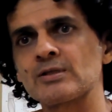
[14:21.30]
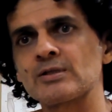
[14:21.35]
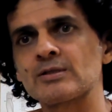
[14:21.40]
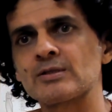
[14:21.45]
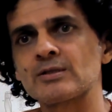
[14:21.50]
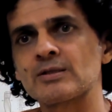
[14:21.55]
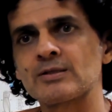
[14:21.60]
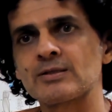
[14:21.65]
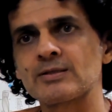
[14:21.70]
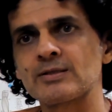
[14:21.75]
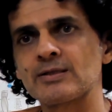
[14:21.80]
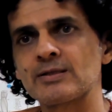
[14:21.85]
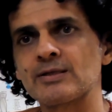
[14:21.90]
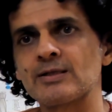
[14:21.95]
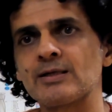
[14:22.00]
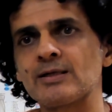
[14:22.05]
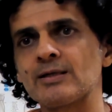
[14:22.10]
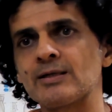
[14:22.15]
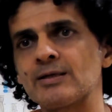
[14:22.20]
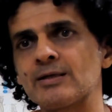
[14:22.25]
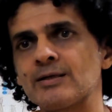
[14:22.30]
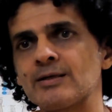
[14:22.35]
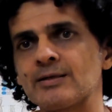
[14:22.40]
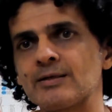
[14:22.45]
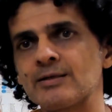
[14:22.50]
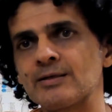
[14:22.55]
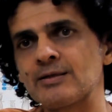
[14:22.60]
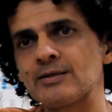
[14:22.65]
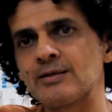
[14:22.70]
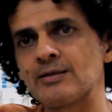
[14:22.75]
until
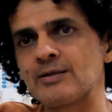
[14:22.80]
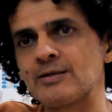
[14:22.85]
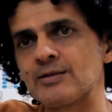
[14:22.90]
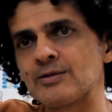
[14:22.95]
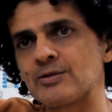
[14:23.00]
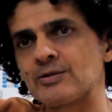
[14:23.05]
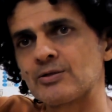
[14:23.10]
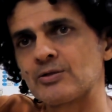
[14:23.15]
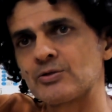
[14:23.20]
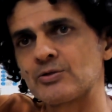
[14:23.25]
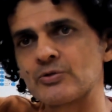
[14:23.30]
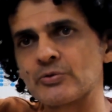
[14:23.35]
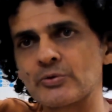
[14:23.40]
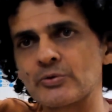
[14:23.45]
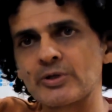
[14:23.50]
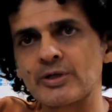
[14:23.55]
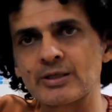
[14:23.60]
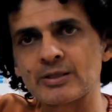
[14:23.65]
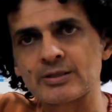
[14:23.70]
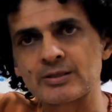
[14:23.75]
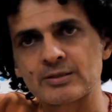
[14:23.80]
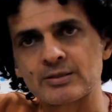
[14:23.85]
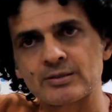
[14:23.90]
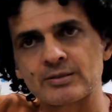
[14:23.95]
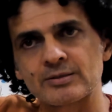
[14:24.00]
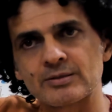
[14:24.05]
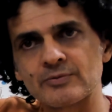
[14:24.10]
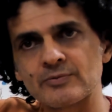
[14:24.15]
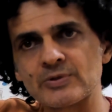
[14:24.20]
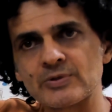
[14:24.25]
you get
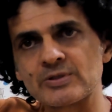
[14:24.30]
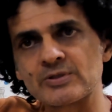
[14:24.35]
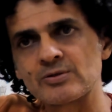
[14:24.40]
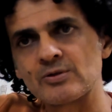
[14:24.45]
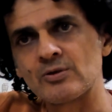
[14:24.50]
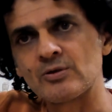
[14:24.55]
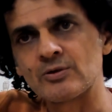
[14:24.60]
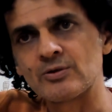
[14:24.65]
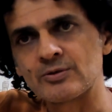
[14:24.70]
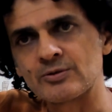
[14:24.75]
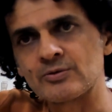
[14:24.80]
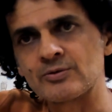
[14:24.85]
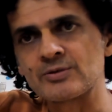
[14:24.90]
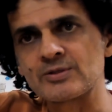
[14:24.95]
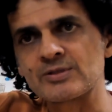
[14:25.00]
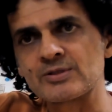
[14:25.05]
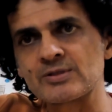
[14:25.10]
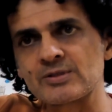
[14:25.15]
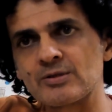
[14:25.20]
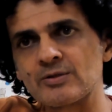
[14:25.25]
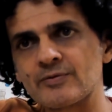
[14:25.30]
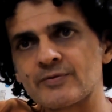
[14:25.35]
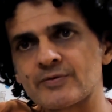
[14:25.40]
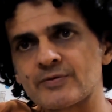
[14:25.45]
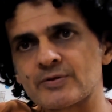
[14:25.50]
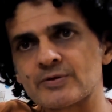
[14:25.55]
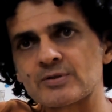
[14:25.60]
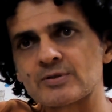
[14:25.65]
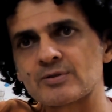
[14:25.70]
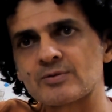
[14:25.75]
the result on the
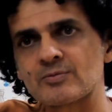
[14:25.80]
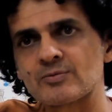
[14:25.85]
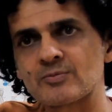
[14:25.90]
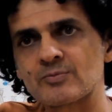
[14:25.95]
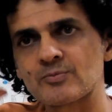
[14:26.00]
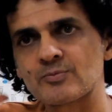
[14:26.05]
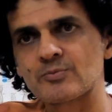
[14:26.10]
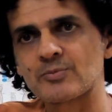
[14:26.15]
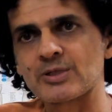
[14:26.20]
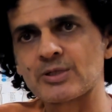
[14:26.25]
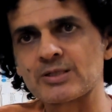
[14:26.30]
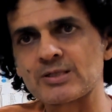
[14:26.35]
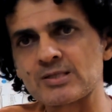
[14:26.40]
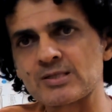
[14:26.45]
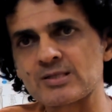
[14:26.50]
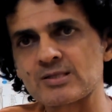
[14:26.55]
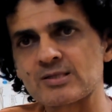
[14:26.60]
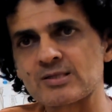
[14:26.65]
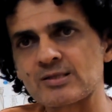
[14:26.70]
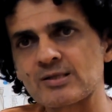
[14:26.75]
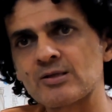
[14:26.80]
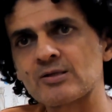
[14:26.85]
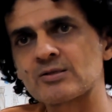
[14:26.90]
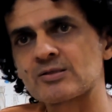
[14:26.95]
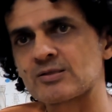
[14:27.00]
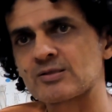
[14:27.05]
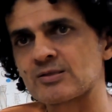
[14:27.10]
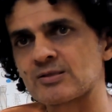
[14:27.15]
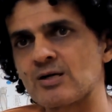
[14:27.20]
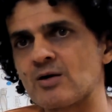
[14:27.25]
surface, but it
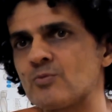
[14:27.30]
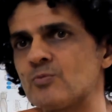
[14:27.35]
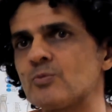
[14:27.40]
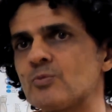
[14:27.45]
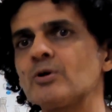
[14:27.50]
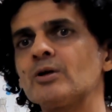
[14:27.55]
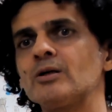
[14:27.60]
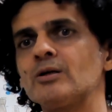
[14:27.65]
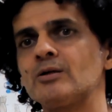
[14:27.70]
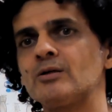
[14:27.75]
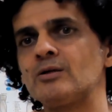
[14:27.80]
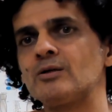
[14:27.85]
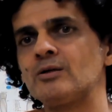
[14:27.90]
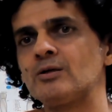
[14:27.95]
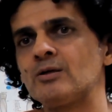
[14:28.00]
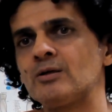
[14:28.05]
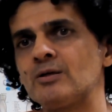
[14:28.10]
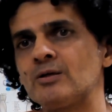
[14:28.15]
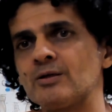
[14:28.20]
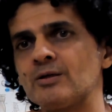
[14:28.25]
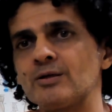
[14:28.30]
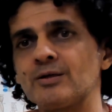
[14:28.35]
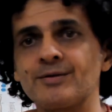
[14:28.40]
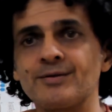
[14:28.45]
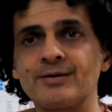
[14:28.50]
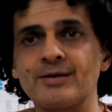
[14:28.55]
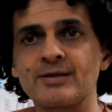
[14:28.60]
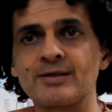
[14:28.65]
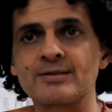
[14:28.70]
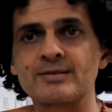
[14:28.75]
starts somewhere. And
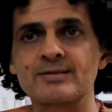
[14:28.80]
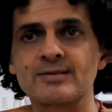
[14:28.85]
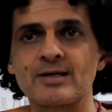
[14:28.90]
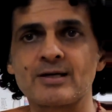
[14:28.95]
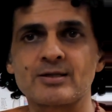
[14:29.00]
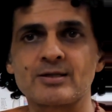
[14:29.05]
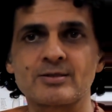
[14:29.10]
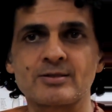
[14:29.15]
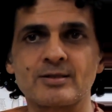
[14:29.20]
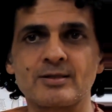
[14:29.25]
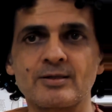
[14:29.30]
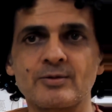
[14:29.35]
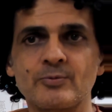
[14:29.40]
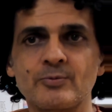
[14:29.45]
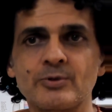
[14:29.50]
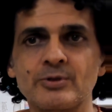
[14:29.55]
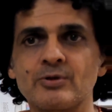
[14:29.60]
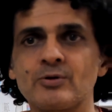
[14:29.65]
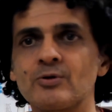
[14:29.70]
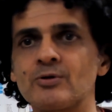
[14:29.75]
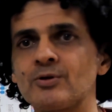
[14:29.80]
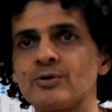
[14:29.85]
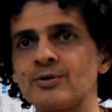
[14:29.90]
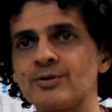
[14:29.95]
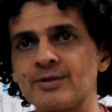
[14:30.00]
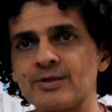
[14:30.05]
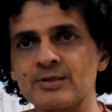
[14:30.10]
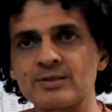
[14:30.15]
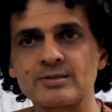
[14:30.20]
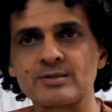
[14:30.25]
that's actually with all the
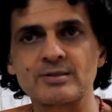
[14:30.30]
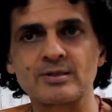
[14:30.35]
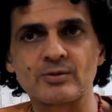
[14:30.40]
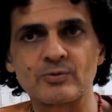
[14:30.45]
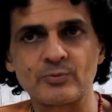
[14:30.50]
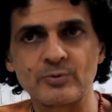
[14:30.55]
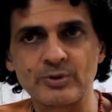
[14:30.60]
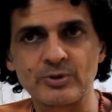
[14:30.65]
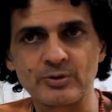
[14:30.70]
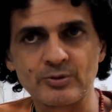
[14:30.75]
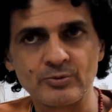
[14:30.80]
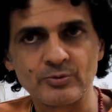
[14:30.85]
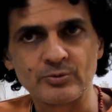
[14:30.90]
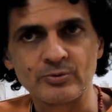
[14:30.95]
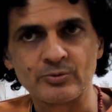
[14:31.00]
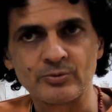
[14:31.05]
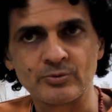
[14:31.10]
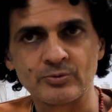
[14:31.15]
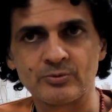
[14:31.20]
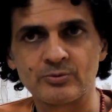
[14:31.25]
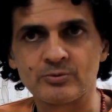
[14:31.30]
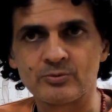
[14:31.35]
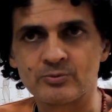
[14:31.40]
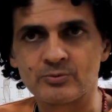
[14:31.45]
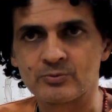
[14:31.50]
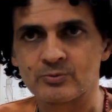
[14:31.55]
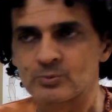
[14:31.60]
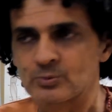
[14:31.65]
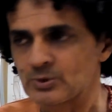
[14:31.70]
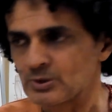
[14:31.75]
things that we do,
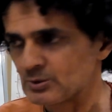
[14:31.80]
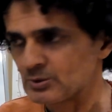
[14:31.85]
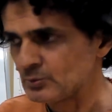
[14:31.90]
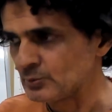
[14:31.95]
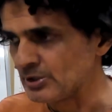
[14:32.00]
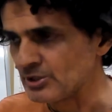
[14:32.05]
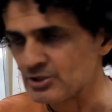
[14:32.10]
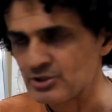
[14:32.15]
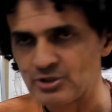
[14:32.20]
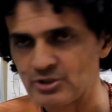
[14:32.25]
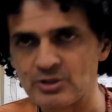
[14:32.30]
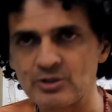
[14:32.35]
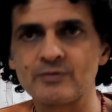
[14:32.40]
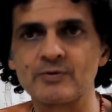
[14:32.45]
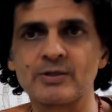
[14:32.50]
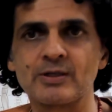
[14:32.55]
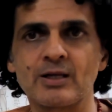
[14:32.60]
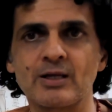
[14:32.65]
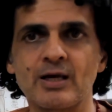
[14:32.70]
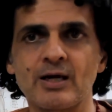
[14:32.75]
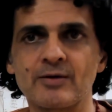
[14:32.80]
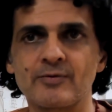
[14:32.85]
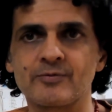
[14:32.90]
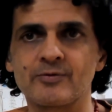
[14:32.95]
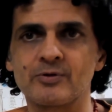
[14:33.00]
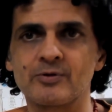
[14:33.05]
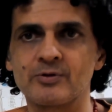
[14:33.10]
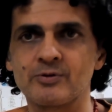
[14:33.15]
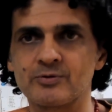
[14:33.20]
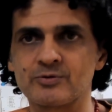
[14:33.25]
that we achieve in life,
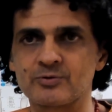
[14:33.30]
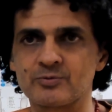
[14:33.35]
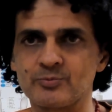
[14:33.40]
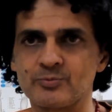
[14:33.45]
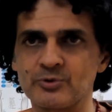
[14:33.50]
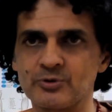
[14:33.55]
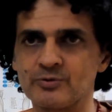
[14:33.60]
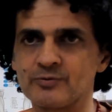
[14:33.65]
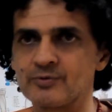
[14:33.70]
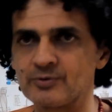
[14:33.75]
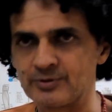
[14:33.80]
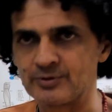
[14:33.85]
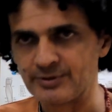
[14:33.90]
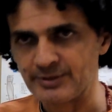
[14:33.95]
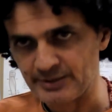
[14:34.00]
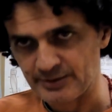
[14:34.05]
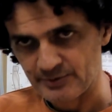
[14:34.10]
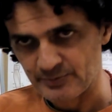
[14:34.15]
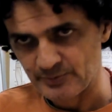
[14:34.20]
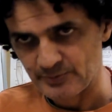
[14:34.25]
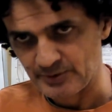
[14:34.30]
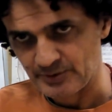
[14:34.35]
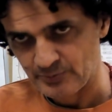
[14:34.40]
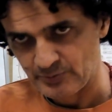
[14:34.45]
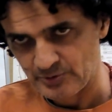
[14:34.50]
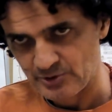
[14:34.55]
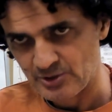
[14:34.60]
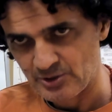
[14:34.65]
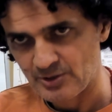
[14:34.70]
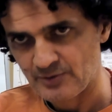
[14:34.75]
all those beautiful things we
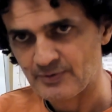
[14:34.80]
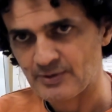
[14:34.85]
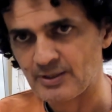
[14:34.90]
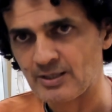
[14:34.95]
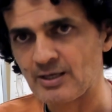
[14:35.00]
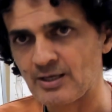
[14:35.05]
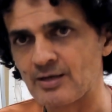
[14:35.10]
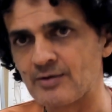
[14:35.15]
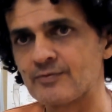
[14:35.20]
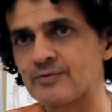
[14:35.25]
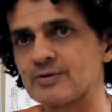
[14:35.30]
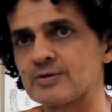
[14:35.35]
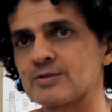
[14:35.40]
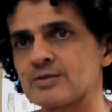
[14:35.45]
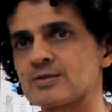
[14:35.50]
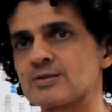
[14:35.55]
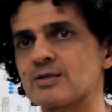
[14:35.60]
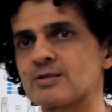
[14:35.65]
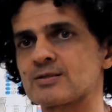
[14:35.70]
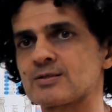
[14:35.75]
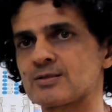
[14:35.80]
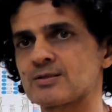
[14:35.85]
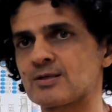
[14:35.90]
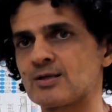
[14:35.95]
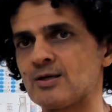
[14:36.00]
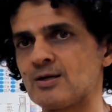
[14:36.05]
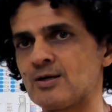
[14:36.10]
achieve in life, it's just